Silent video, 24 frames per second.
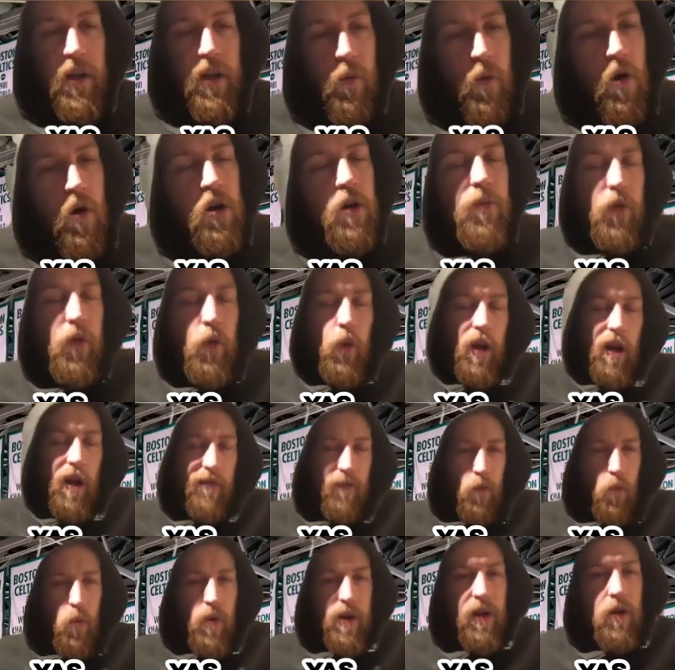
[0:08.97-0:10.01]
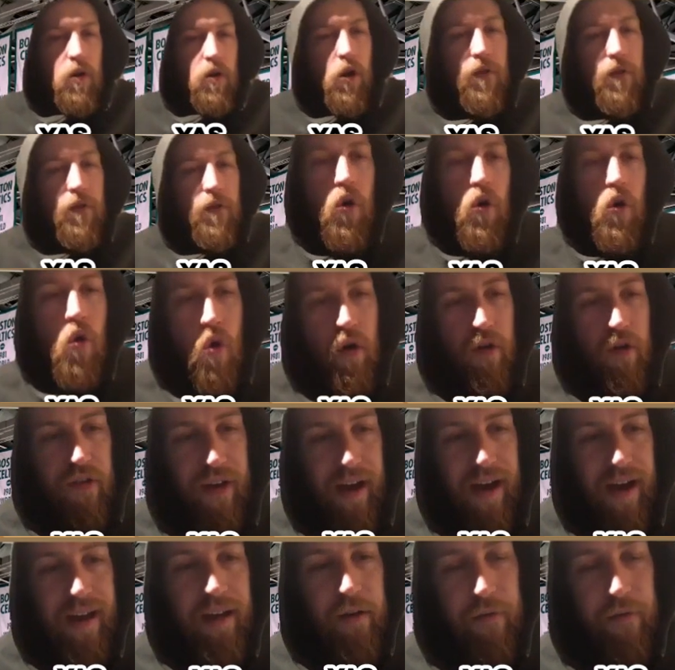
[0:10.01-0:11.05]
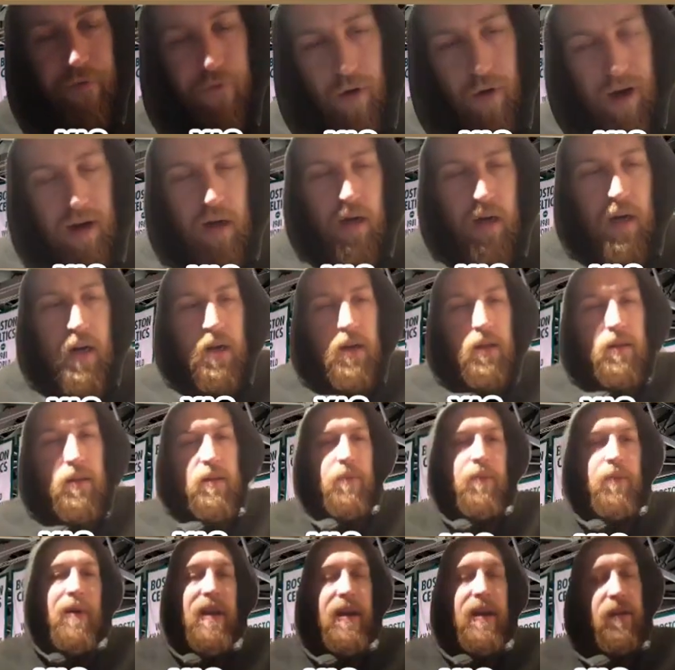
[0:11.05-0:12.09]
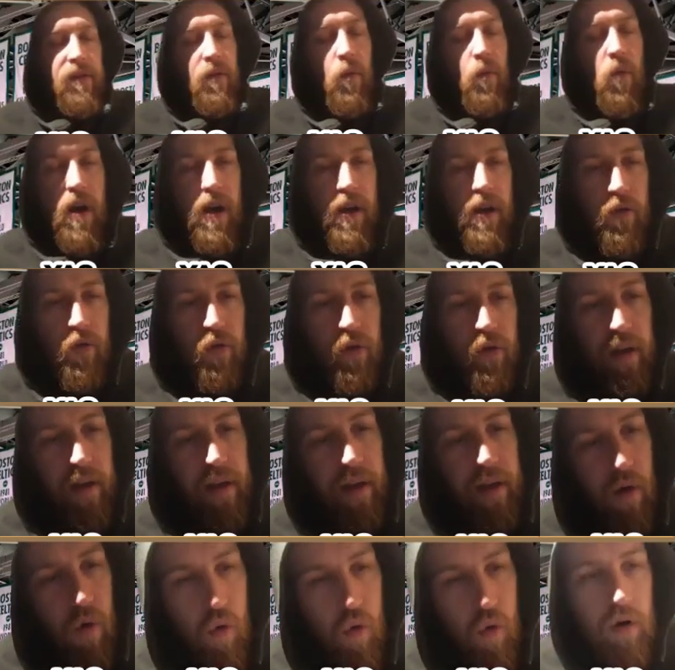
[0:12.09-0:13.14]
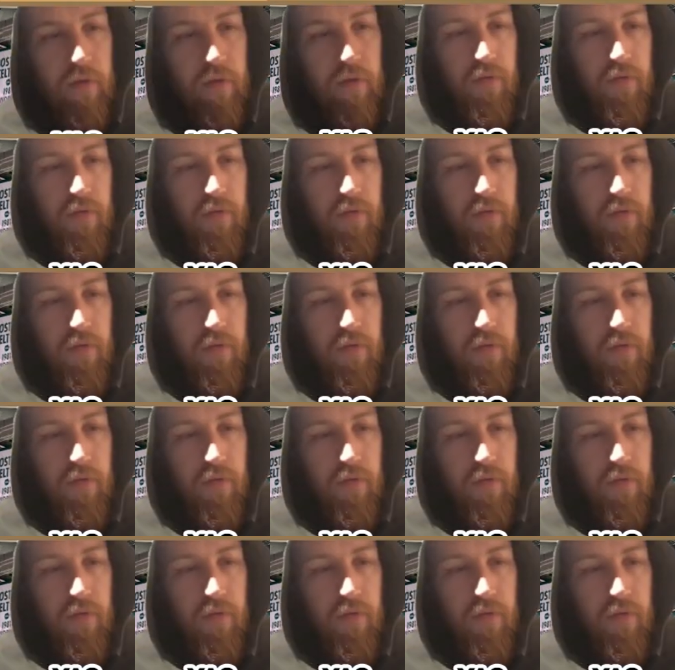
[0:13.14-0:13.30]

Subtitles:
Welcome to another week of Courtside Fracas, the place where you can get all of